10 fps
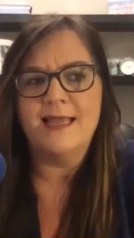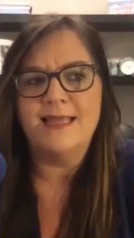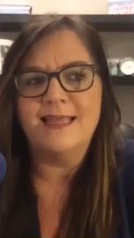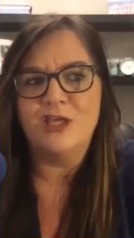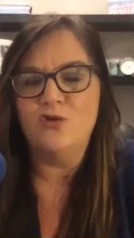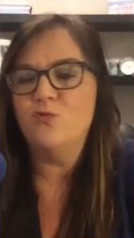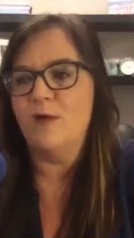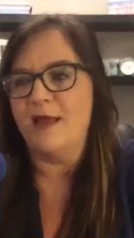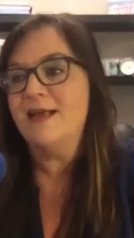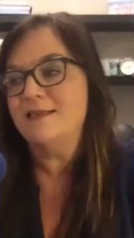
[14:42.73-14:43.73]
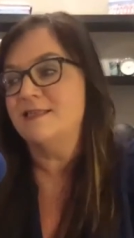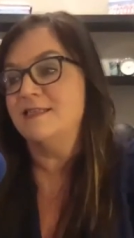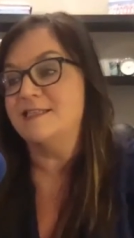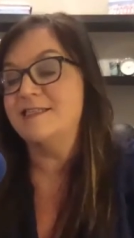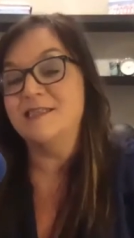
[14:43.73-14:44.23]
you, in essence,
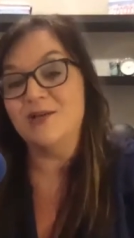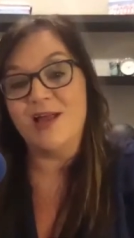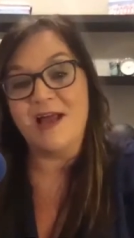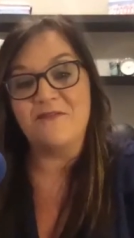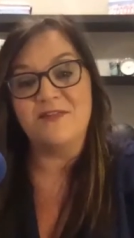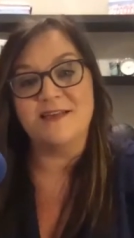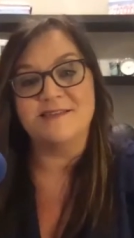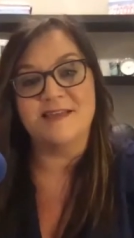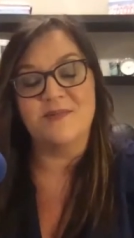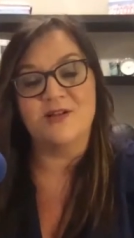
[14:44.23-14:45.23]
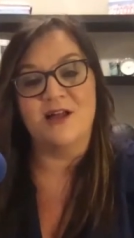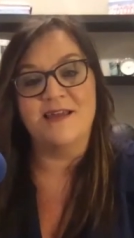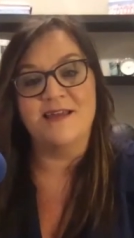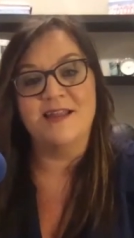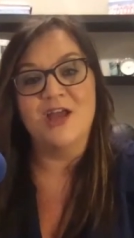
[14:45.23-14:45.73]
still have that same client.